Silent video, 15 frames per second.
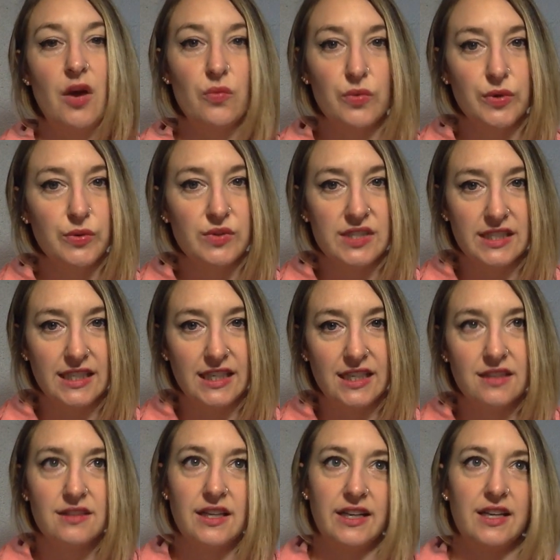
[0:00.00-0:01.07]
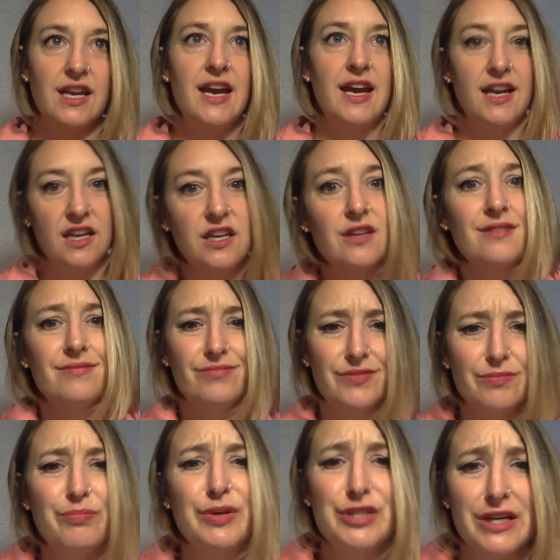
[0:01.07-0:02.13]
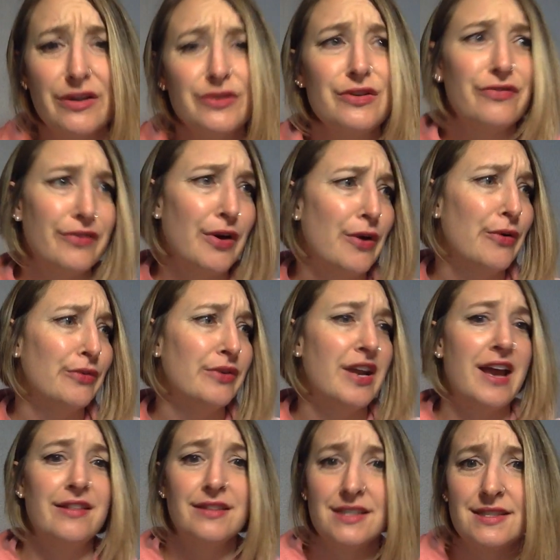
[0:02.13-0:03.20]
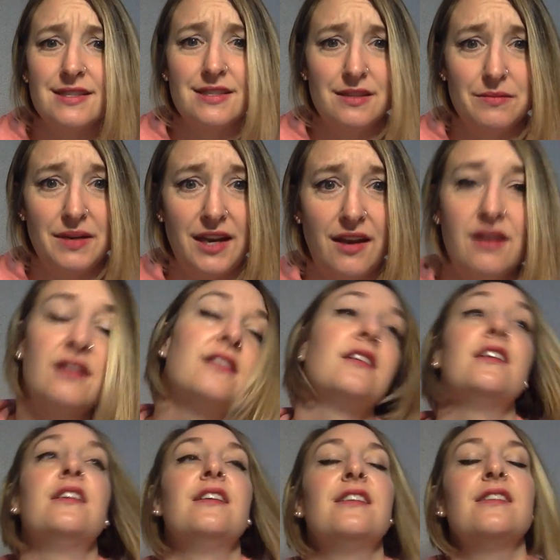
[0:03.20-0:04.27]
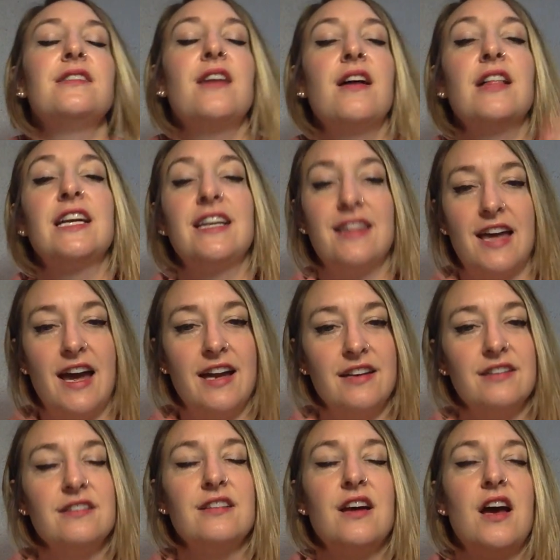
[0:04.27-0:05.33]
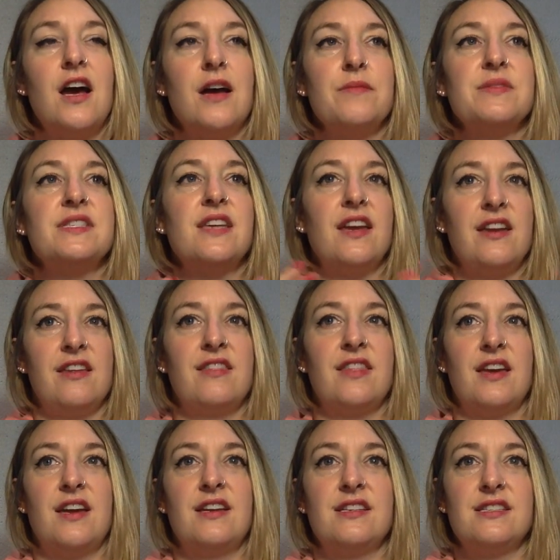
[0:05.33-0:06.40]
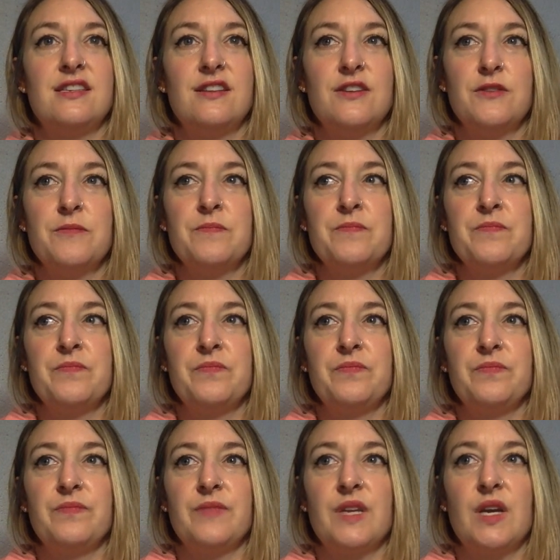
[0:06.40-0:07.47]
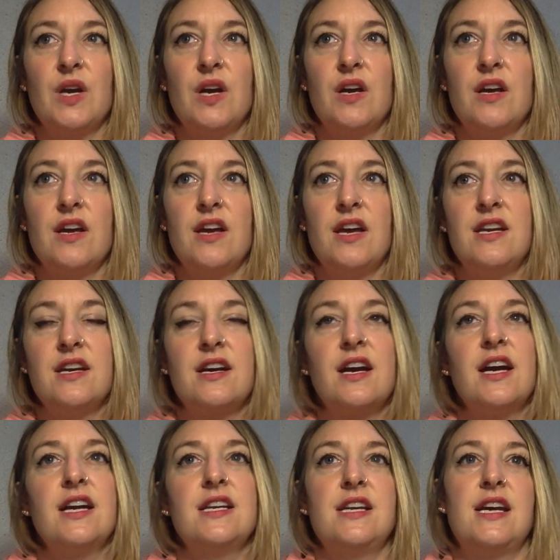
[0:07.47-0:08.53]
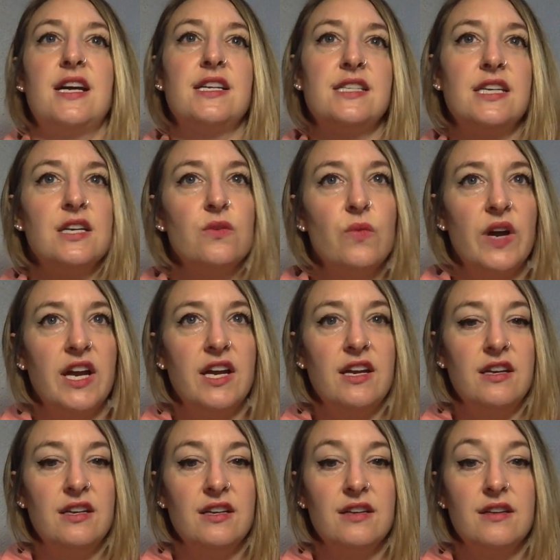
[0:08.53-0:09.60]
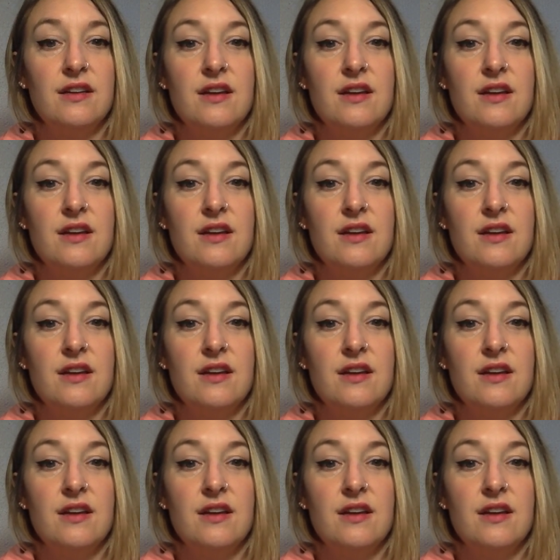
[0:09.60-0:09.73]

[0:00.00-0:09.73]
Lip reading: rudely, like, hey, put down your phone and listen to me. Not like that. I'm saying that in a connecting way,